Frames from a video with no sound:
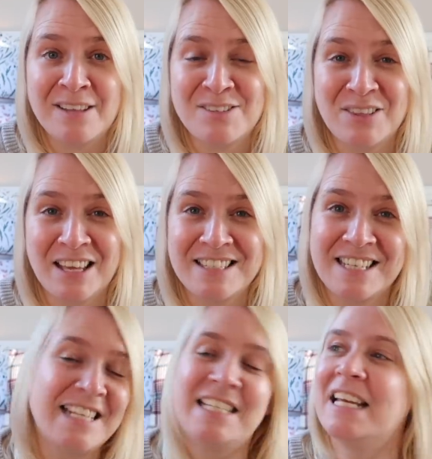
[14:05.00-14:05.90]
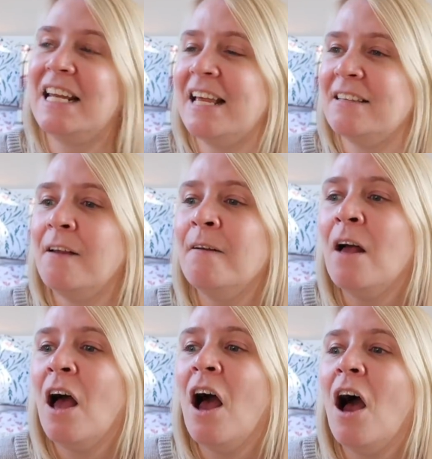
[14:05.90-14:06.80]
about 2018 is
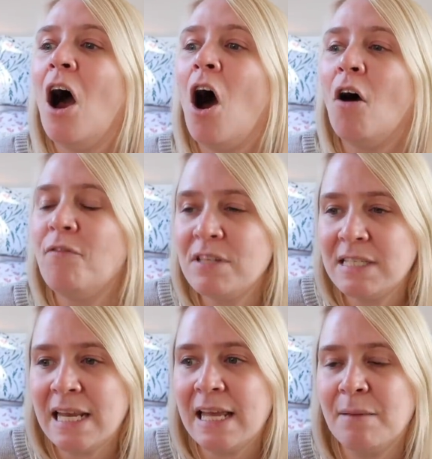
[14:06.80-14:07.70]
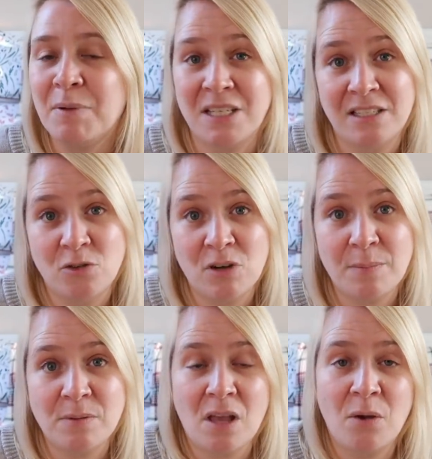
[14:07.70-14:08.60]
obviously my Disney
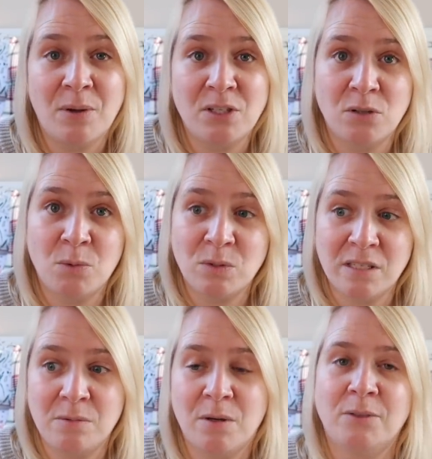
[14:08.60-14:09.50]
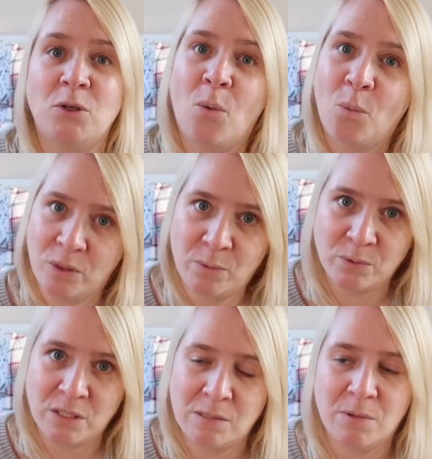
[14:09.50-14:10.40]
trip, so I went to Walt Disney World with
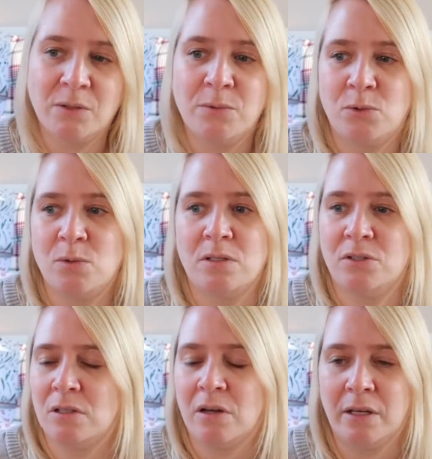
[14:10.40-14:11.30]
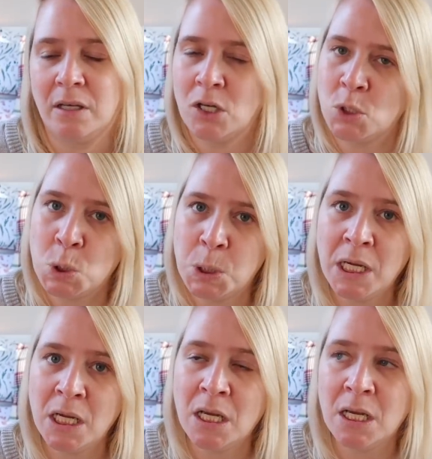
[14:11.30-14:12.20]
Walt Disney World, which was just like,
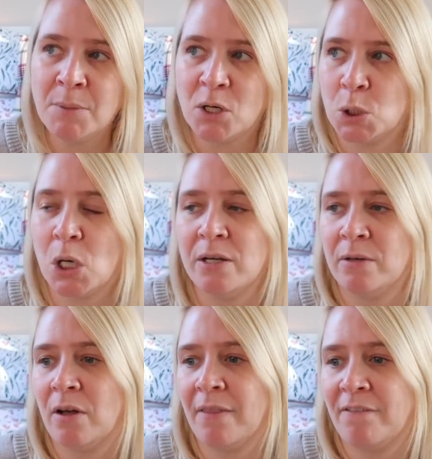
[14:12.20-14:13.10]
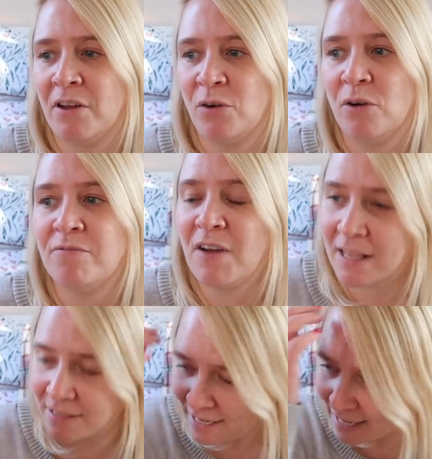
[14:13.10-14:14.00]
dream, I cried when I got that phone call. In
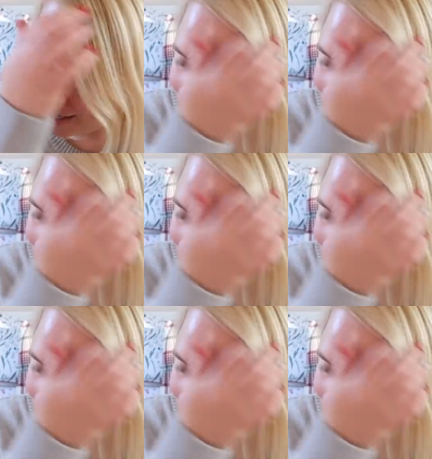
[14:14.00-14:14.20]
fact,